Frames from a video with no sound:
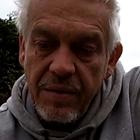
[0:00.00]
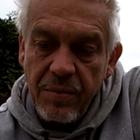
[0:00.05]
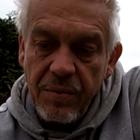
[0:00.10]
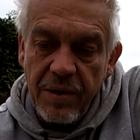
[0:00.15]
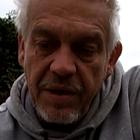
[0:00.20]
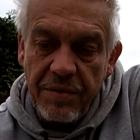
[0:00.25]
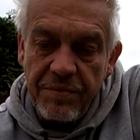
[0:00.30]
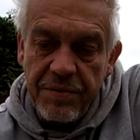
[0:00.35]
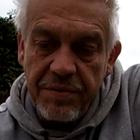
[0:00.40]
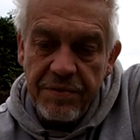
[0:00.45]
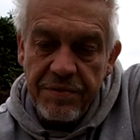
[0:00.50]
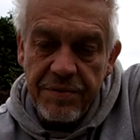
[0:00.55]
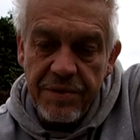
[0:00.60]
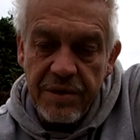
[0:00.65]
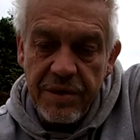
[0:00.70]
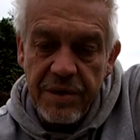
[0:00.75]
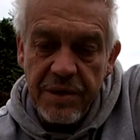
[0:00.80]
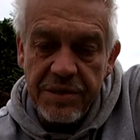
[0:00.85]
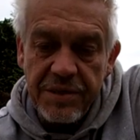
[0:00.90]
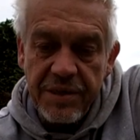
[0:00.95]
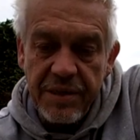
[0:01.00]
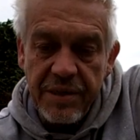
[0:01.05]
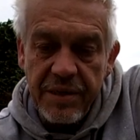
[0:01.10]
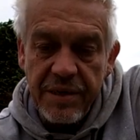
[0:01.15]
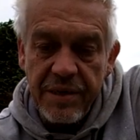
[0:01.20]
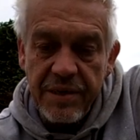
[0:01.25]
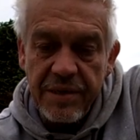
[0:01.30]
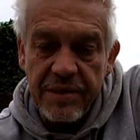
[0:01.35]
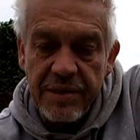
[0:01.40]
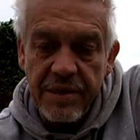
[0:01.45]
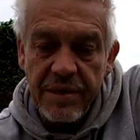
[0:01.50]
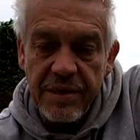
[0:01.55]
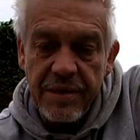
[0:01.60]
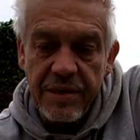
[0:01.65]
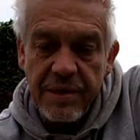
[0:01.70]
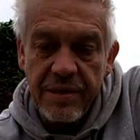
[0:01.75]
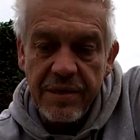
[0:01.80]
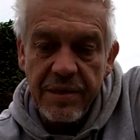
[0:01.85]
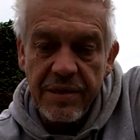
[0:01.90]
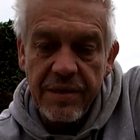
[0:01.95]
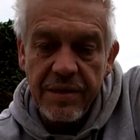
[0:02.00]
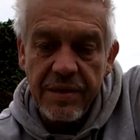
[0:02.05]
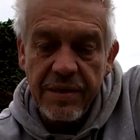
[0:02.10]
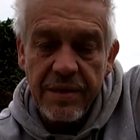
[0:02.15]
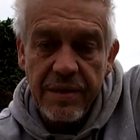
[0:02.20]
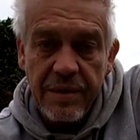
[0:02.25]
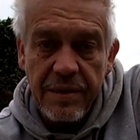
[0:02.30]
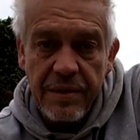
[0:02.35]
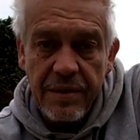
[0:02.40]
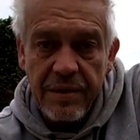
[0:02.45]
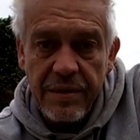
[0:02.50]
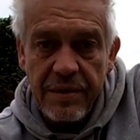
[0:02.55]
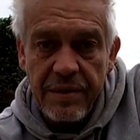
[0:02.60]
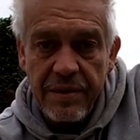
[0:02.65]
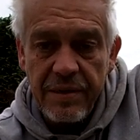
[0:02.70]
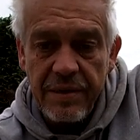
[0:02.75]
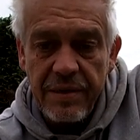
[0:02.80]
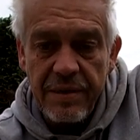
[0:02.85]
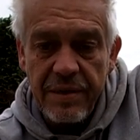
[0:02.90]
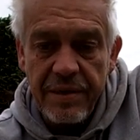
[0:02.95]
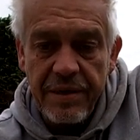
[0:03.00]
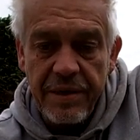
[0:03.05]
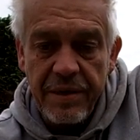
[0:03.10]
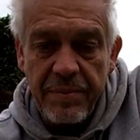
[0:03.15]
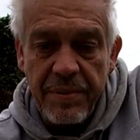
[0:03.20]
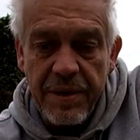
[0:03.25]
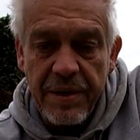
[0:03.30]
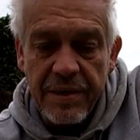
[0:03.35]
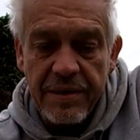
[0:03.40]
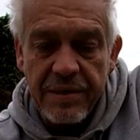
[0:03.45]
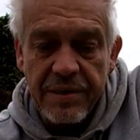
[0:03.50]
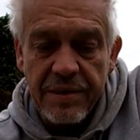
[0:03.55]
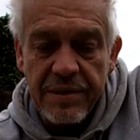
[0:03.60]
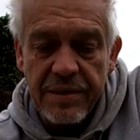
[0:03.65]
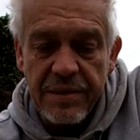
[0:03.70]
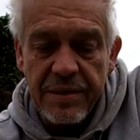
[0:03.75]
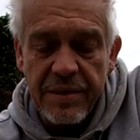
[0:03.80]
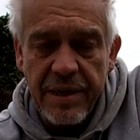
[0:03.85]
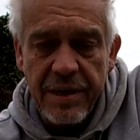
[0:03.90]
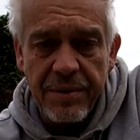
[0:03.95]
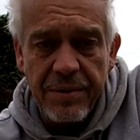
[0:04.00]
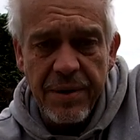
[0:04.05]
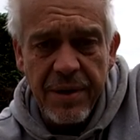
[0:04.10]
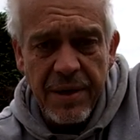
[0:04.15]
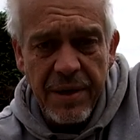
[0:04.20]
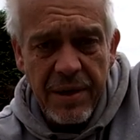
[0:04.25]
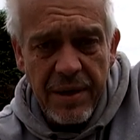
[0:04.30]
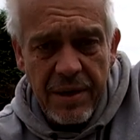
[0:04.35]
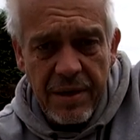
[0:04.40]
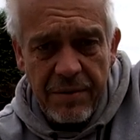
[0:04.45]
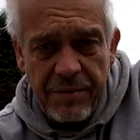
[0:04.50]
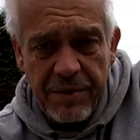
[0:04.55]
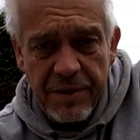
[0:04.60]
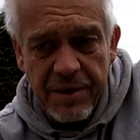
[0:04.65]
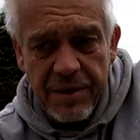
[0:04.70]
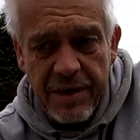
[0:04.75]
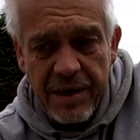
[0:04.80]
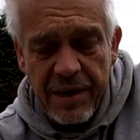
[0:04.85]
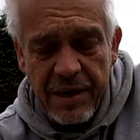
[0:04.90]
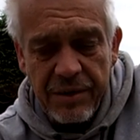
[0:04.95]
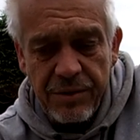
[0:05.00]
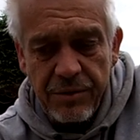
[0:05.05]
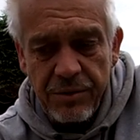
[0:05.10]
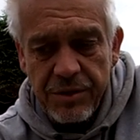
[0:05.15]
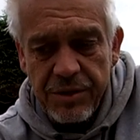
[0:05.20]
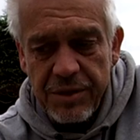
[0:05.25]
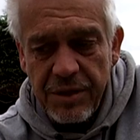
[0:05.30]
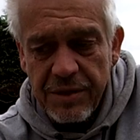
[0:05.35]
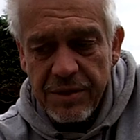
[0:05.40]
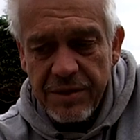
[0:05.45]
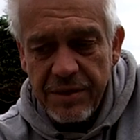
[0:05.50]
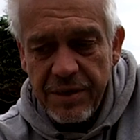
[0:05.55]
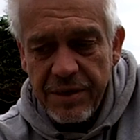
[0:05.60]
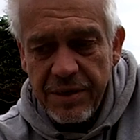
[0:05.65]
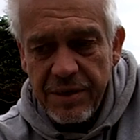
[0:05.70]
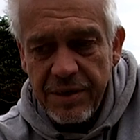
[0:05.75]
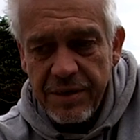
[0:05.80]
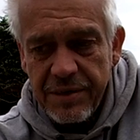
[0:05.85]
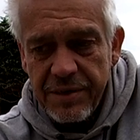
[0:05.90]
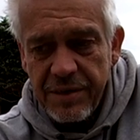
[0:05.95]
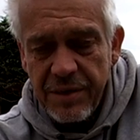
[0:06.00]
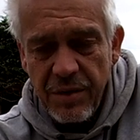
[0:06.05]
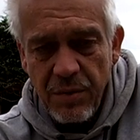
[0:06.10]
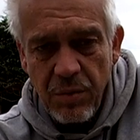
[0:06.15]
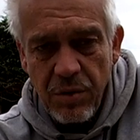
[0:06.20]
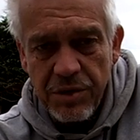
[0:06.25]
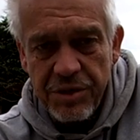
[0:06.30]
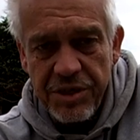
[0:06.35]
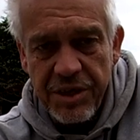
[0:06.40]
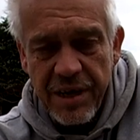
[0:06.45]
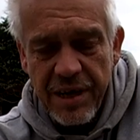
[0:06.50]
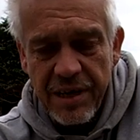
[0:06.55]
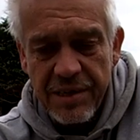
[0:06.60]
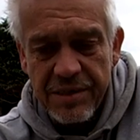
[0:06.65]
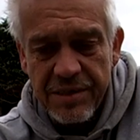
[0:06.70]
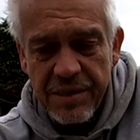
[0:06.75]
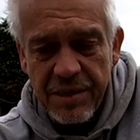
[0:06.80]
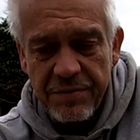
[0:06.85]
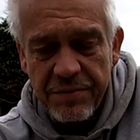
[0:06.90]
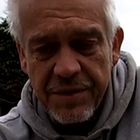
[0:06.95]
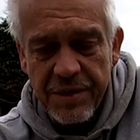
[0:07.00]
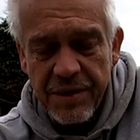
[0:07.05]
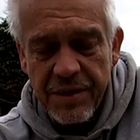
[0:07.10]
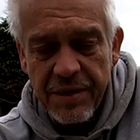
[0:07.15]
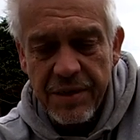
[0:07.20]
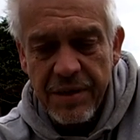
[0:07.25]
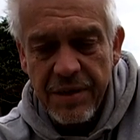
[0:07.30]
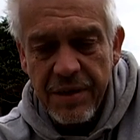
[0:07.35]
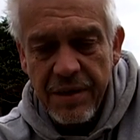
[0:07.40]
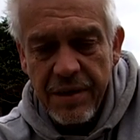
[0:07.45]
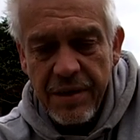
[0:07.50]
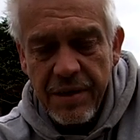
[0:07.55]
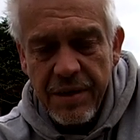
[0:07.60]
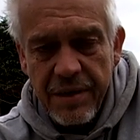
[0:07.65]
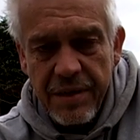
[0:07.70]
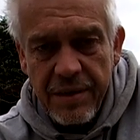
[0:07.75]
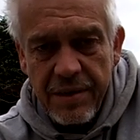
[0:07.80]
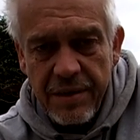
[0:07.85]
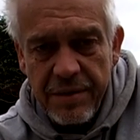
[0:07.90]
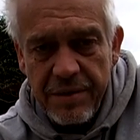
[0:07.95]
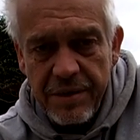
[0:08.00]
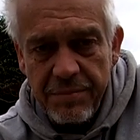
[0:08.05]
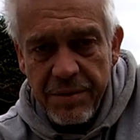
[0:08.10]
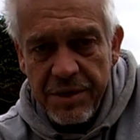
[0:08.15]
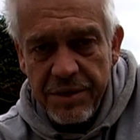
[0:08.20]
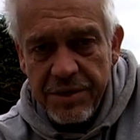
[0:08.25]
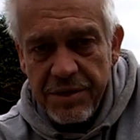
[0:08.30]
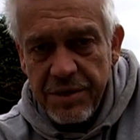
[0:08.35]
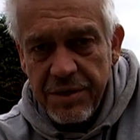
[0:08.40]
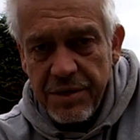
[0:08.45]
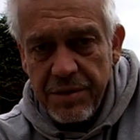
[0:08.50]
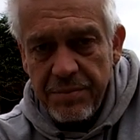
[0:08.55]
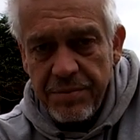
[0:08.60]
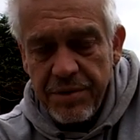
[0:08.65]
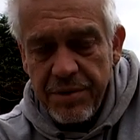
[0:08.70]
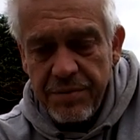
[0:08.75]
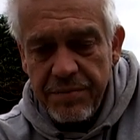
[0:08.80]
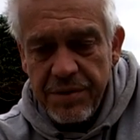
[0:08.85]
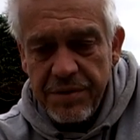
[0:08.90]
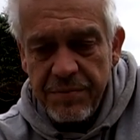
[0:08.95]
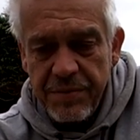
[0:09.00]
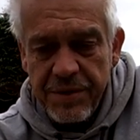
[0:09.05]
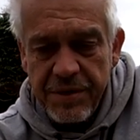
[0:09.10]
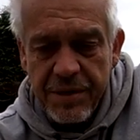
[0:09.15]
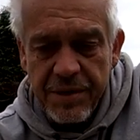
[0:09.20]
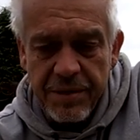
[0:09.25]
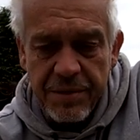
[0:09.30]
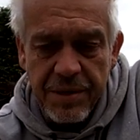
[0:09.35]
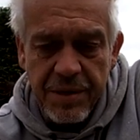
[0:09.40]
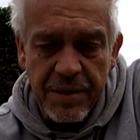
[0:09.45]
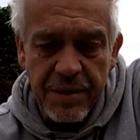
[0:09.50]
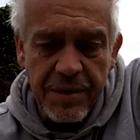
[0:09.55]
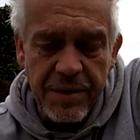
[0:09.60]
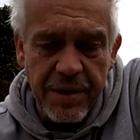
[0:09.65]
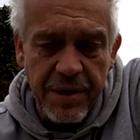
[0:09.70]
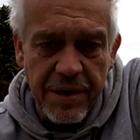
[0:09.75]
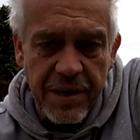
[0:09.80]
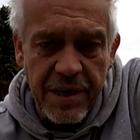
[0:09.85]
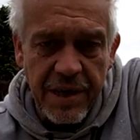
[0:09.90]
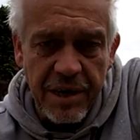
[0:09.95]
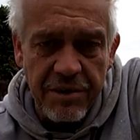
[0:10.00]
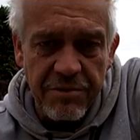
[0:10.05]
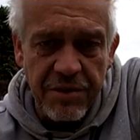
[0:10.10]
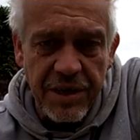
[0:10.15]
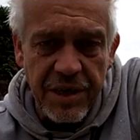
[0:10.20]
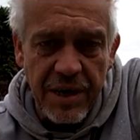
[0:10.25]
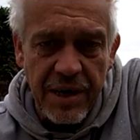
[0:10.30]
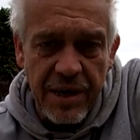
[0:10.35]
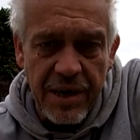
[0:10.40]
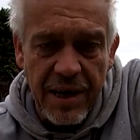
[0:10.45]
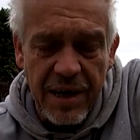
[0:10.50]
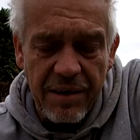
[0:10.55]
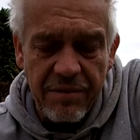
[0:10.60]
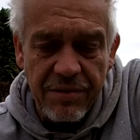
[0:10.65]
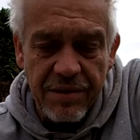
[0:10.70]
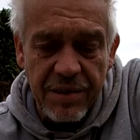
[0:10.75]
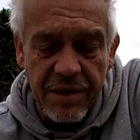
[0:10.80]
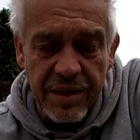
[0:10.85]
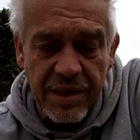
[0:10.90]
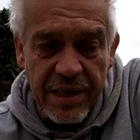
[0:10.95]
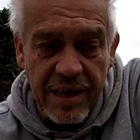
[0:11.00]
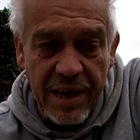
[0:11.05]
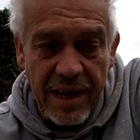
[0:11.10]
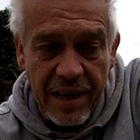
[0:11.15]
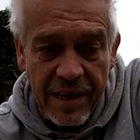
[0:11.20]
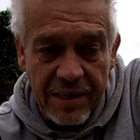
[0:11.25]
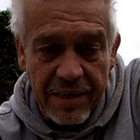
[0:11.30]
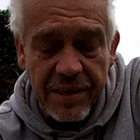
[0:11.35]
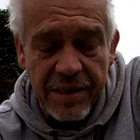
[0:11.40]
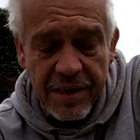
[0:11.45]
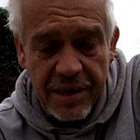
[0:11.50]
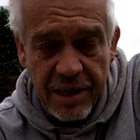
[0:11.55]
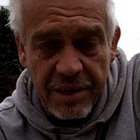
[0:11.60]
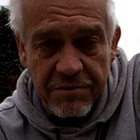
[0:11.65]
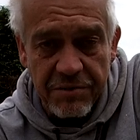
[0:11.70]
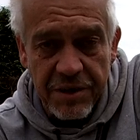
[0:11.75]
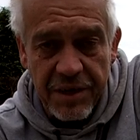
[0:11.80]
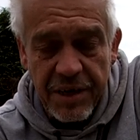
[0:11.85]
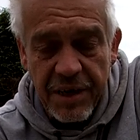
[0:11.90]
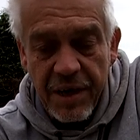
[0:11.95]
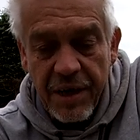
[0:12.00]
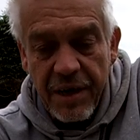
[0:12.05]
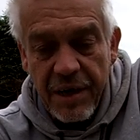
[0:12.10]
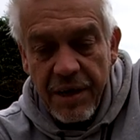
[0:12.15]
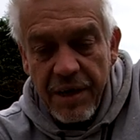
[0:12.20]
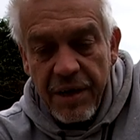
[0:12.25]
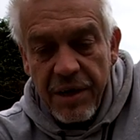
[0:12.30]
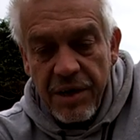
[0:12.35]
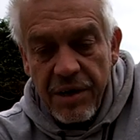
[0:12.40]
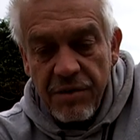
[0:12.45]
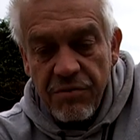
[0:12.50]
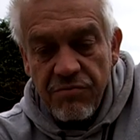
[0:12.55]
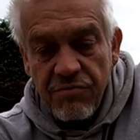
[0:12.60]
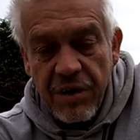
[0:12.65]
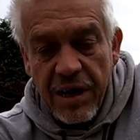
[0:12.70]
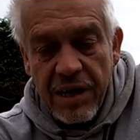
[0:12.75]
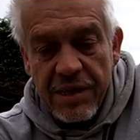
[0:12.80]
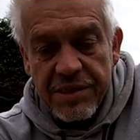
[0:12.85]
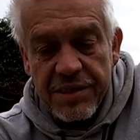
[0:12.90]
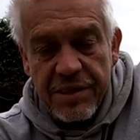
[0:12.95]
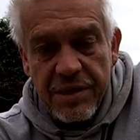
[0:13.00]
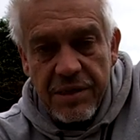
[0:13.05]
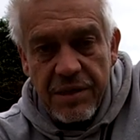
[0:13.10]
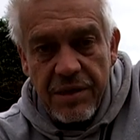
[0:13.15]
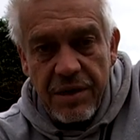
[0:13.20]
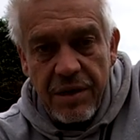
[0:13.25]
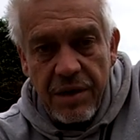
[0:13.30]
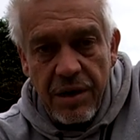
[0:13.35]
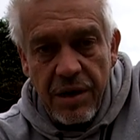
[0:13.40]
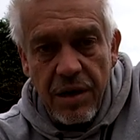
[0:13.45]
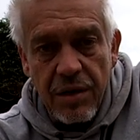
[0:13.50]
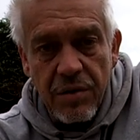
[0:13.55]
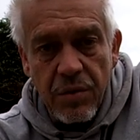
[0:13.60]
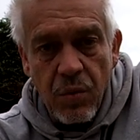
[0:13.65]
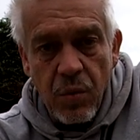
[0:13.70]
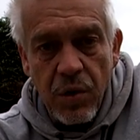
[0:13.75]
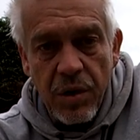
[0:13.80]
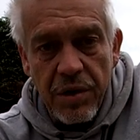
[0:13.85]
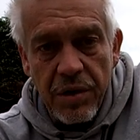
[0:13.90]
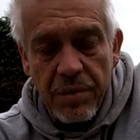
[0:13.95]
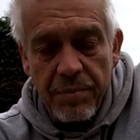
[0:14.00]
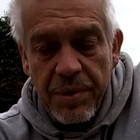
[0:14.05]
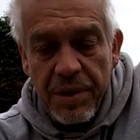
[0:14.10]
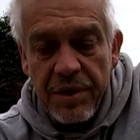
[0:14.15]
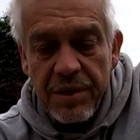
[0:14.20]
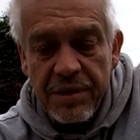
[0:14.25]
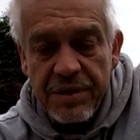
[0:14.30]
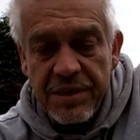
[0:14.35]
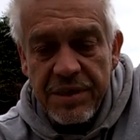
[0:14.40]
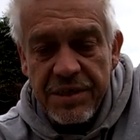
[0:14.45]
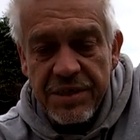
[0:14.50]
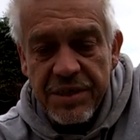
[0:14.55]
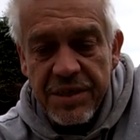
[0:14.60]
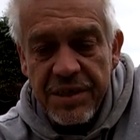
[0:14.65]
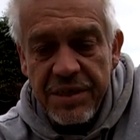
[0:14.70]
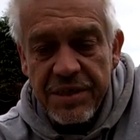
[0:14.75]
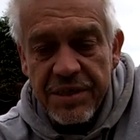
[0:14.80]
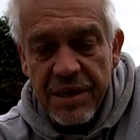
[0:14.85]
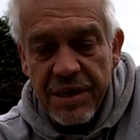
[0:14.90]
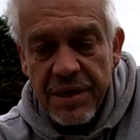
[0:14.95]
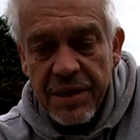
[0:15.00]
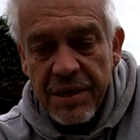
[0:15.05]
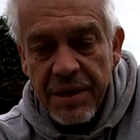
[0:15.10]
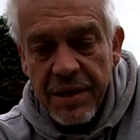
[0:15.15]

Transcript: Whatever variety that is, it'll eat your plants. Now, if you're going to handle slugs like this, wash your hands after. I did mention in a previous video, they carry lat, they can carry rat lungworm disease